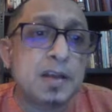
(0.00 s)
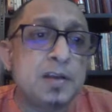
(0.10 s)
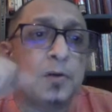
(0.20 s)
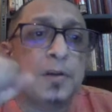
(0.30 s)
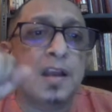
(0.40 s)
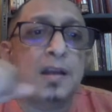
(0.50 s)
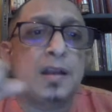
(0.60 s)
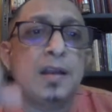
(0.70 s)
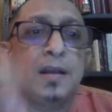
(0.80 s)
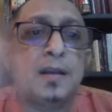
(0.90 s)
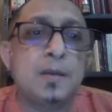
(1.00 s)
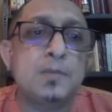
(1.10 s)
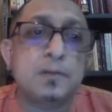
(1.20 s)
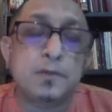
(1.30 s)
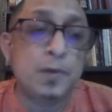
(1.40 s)
is really talking in
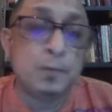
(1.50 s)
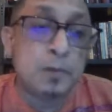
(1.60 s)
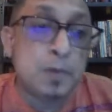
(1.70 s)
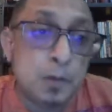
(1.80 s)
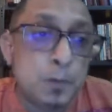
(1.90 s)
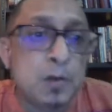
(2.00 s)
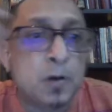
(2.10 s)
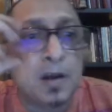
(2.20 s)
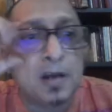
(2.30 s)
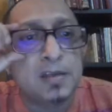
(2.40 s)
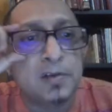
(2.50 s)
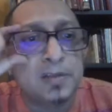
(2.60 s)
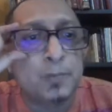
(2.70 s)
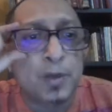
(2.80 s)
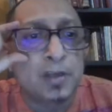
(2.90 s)
terms of, you know, we call our
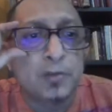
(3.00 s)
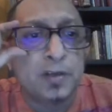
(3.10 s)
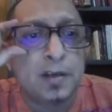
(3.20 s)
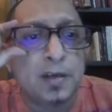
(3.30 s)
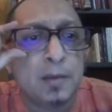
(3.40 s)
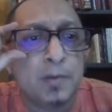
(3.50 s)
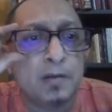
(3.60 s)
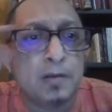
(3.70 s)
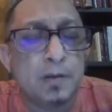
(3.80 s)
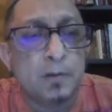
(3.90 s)
series Book History in India, but,